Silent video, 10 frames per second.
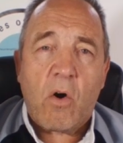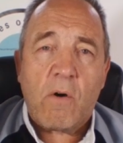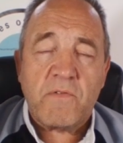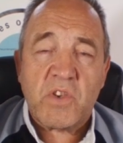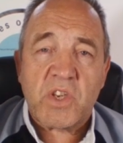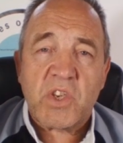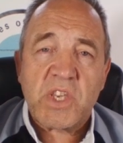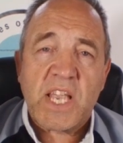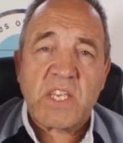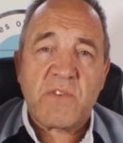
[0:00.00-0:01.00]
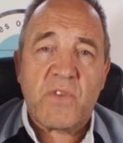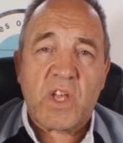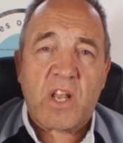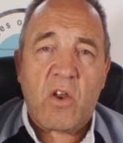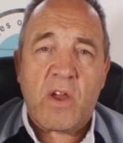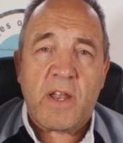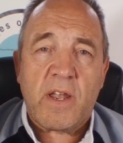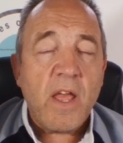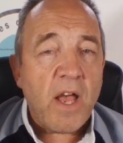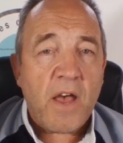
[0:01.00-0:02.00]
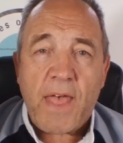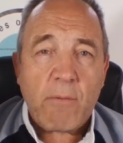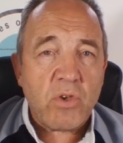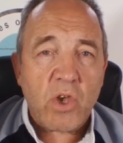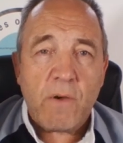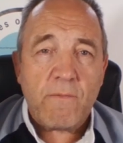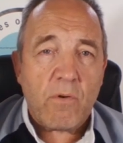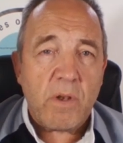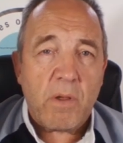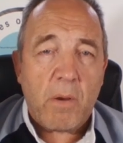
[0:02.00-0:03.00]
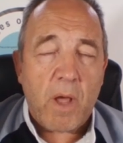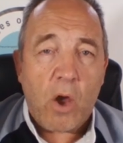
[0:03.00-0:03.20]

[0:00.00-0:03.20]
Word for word: of success for the client and that was over uh,